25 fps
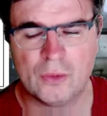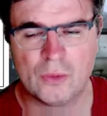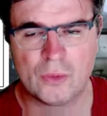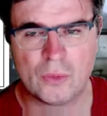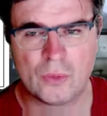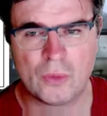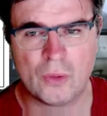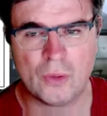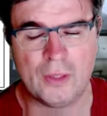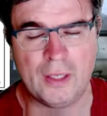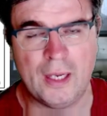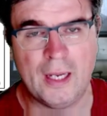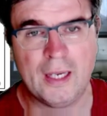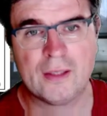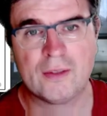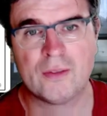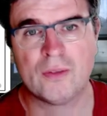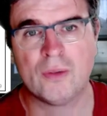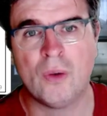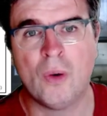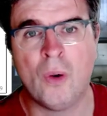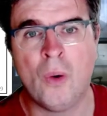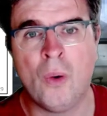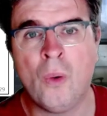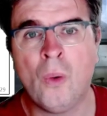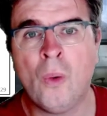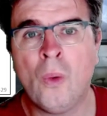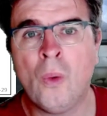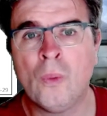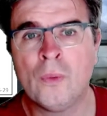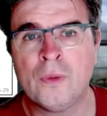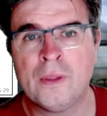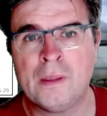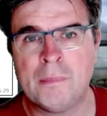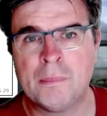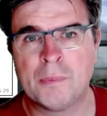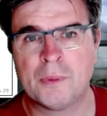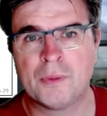connect all
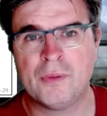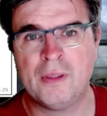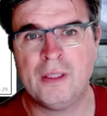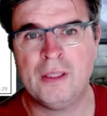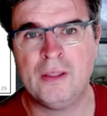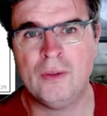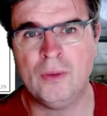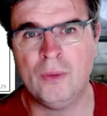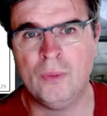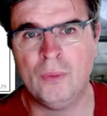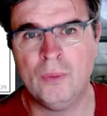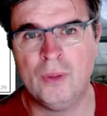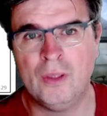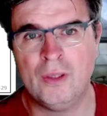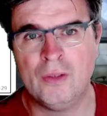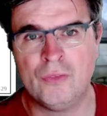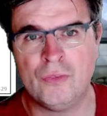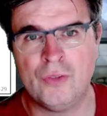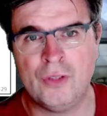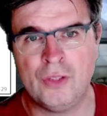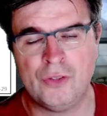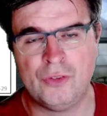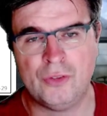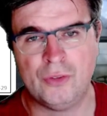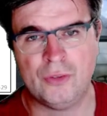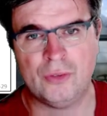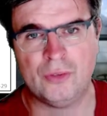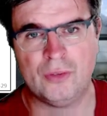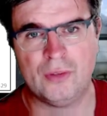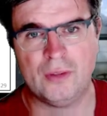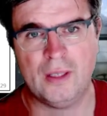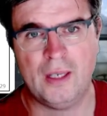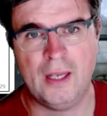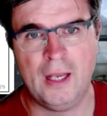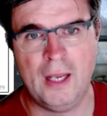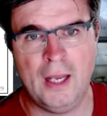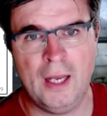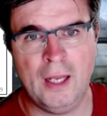the Pareto efficient
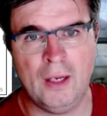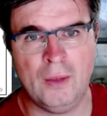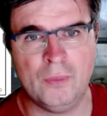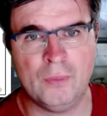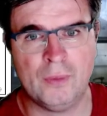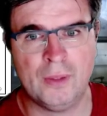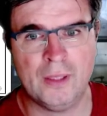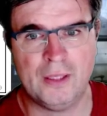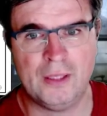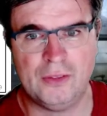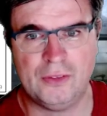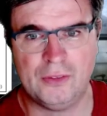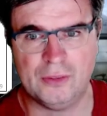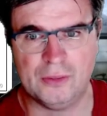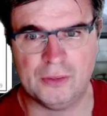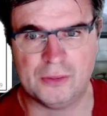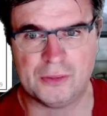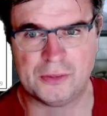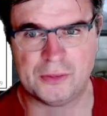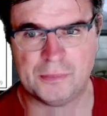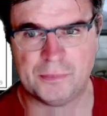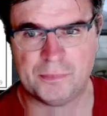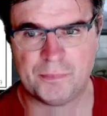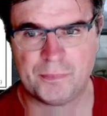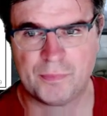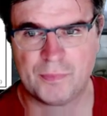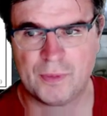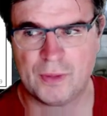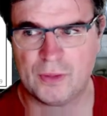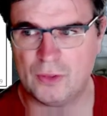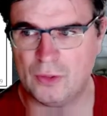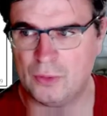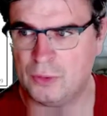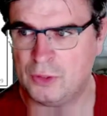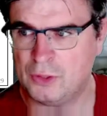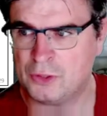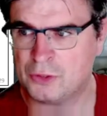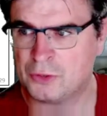allocations.
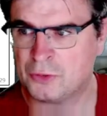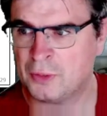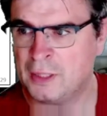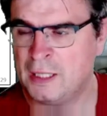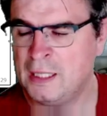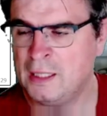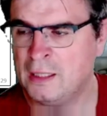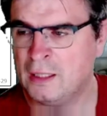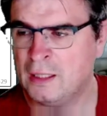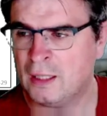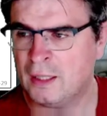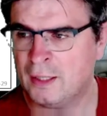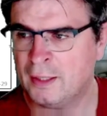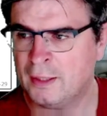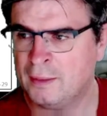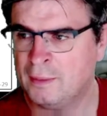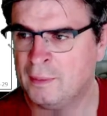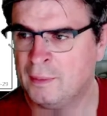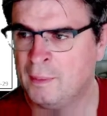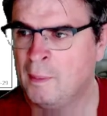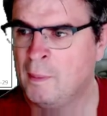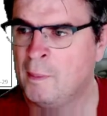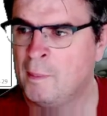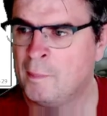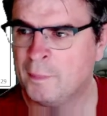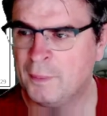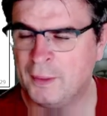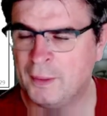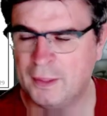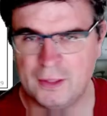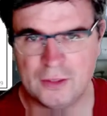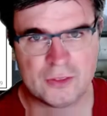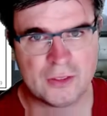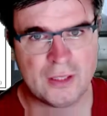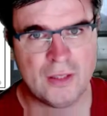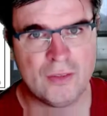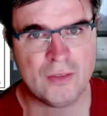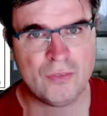So this green line that
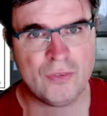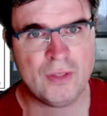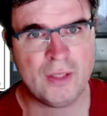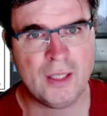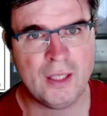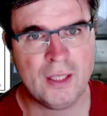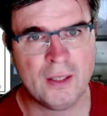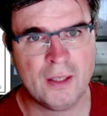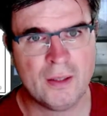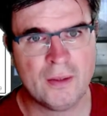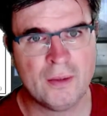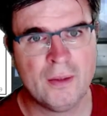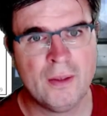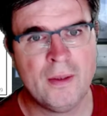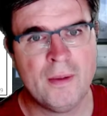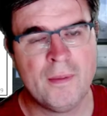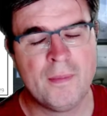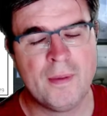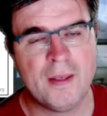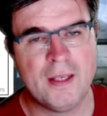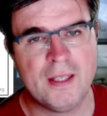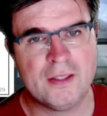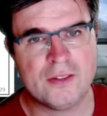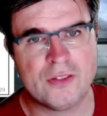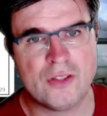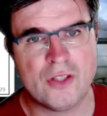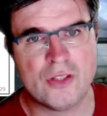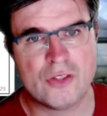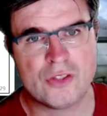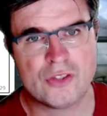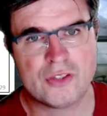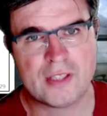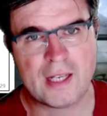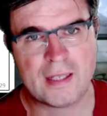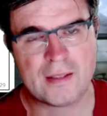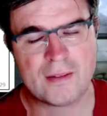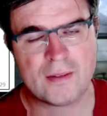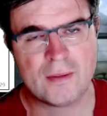is given here is the
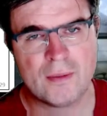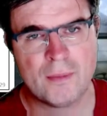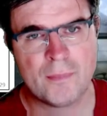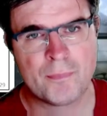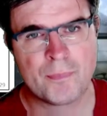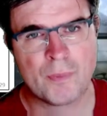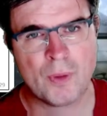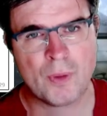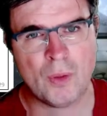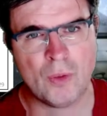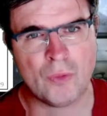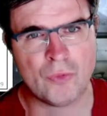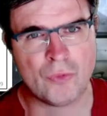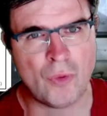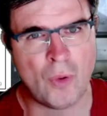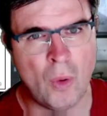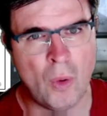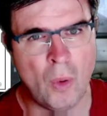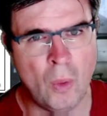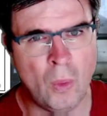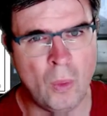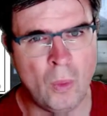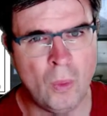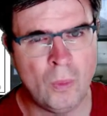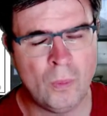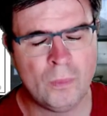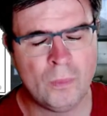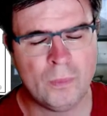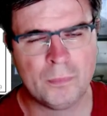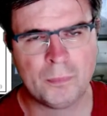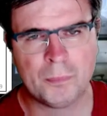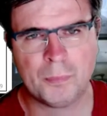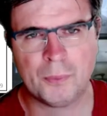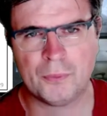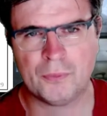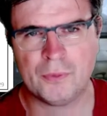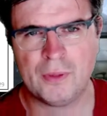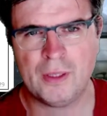set of all
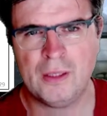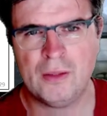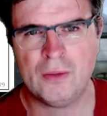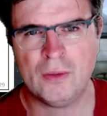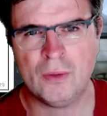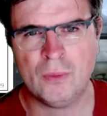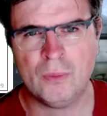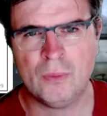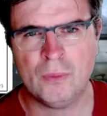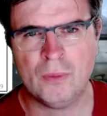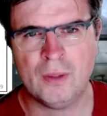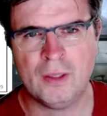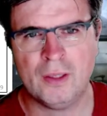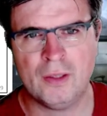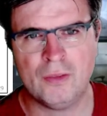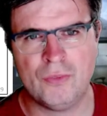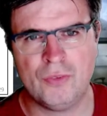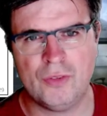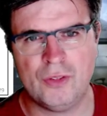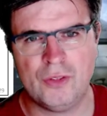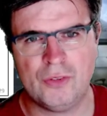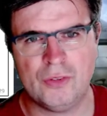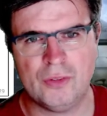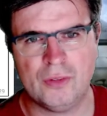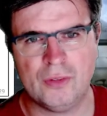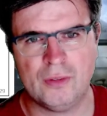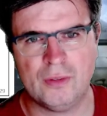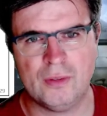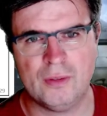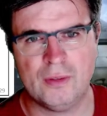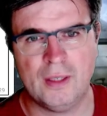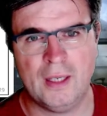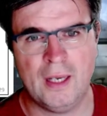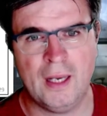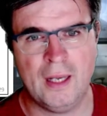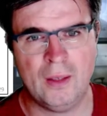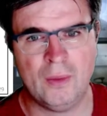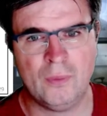Pareto efficient
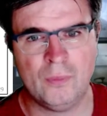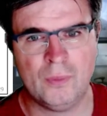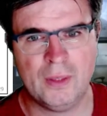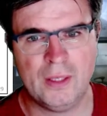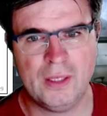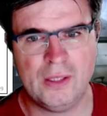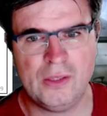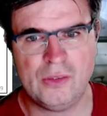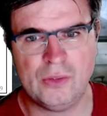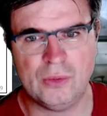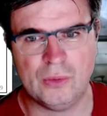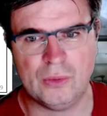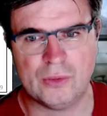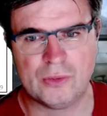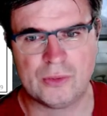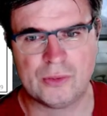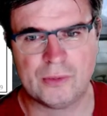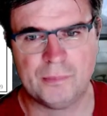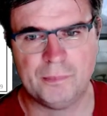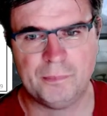allocations.